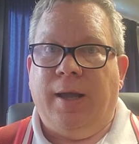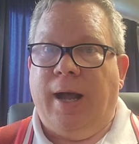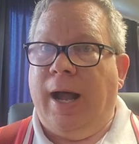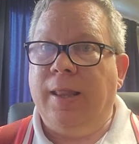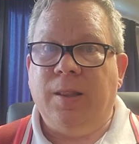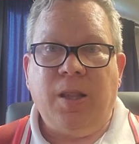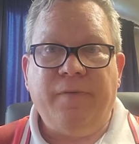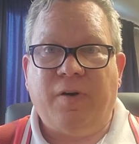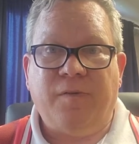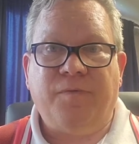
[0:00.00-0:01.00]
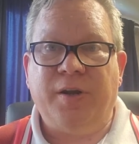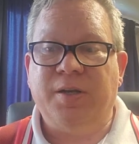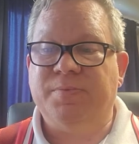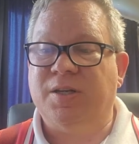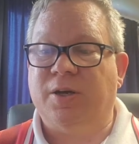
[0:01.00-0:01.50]
I love our
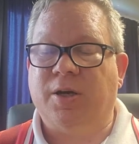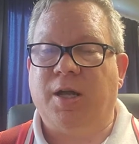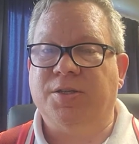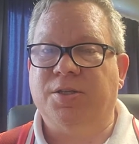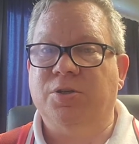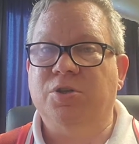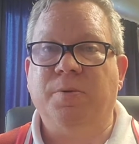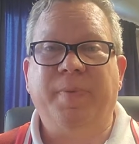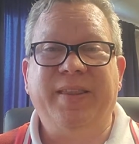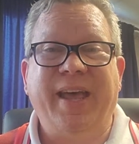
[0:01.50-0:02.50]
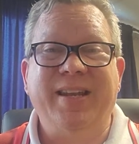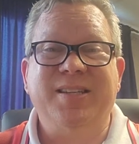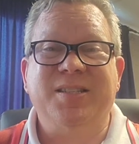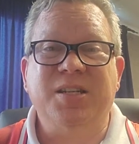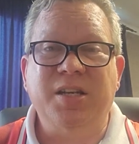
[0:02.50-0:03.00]
freedoms and our Constitution, but that
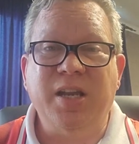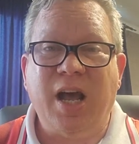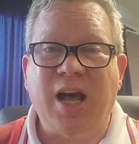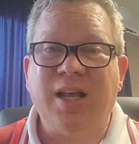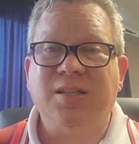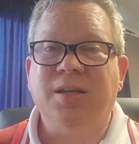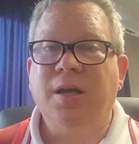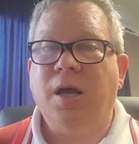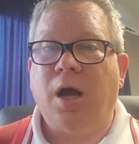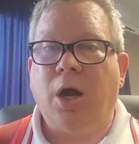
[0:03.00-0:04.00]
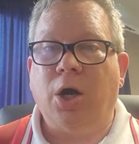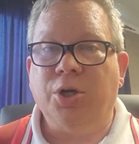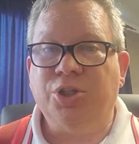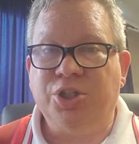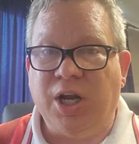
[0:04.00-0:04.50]
is not
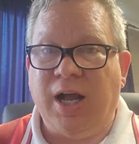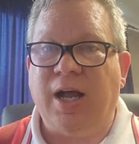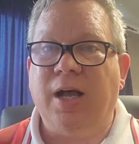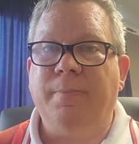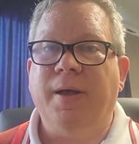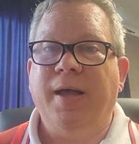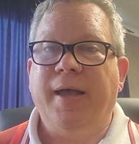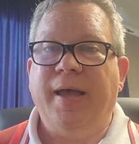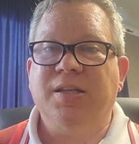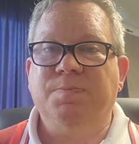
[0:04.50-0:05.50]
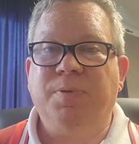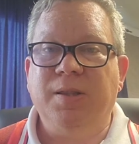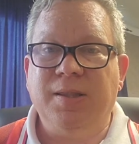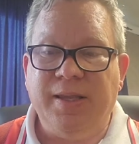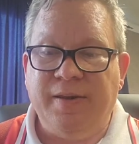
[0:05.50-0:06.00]
our job as
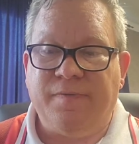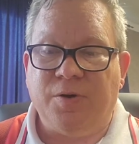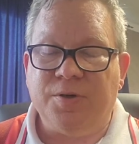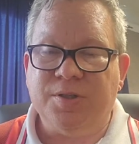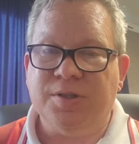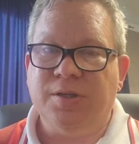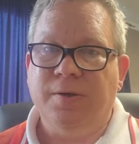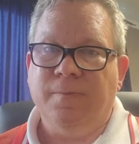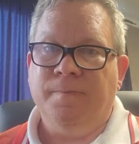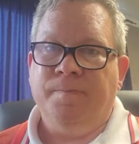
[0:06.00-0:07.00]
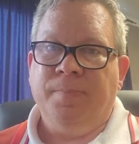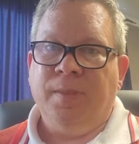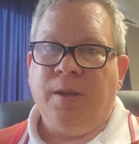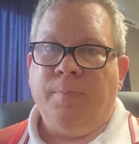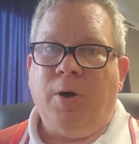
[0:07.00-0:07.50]
believers.
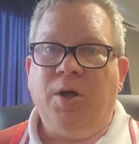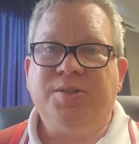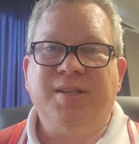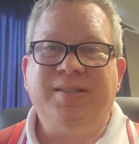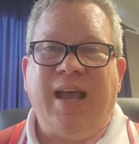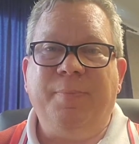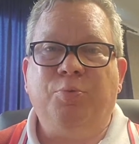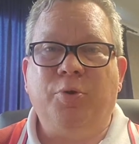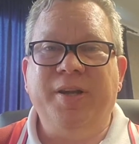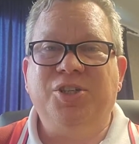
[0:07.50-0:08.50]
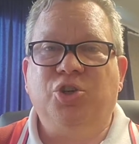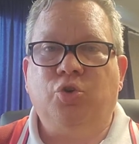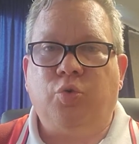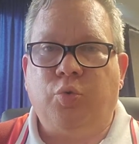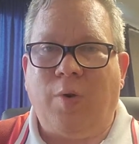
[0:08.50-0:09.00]
Paul says, I preach
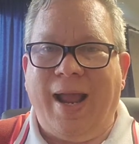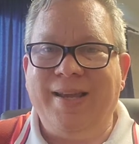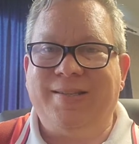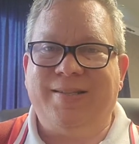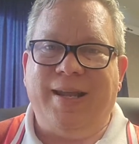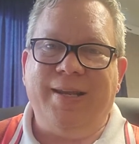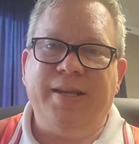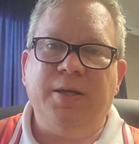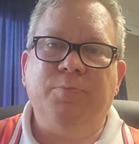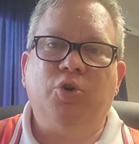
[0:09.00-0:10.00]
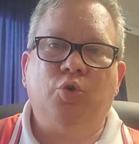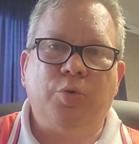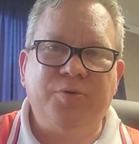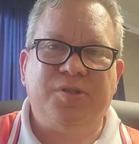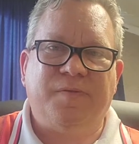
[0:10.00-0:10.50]
Christ and Him
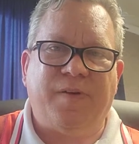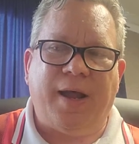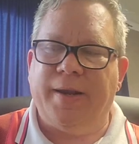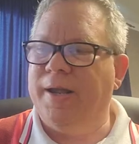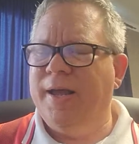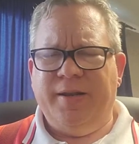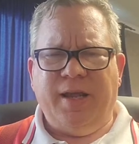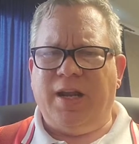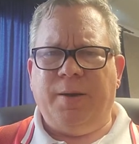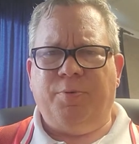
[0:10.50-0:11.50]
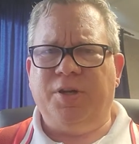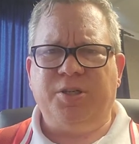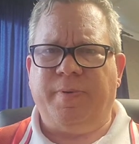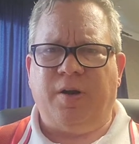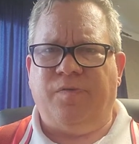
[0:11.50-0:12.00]
crucified. Not I preach
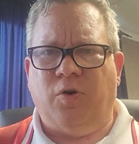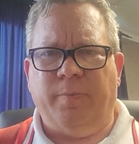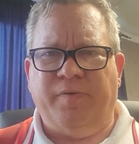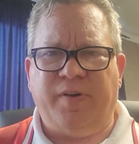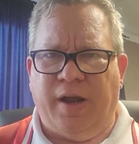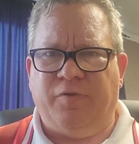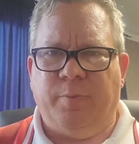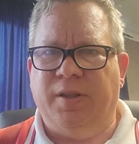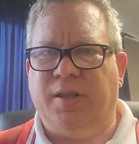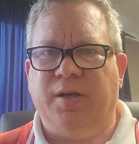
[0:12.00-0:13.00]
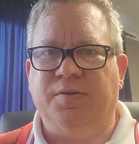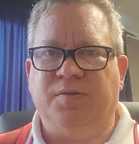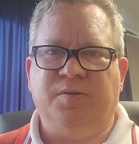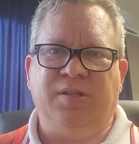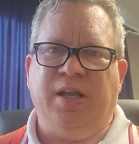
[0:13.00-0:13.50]
a better form of government that
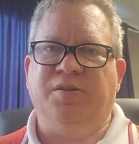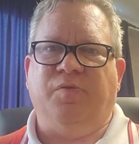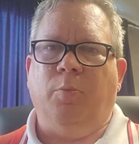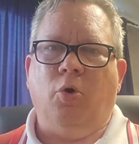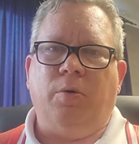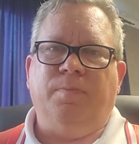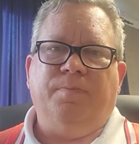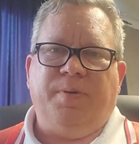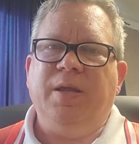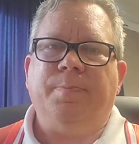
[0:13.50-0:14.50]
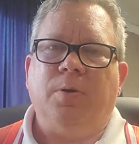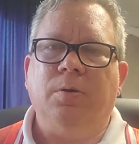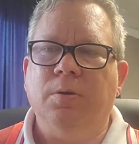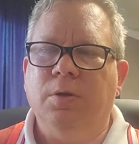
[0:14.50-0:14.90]
stands for more people,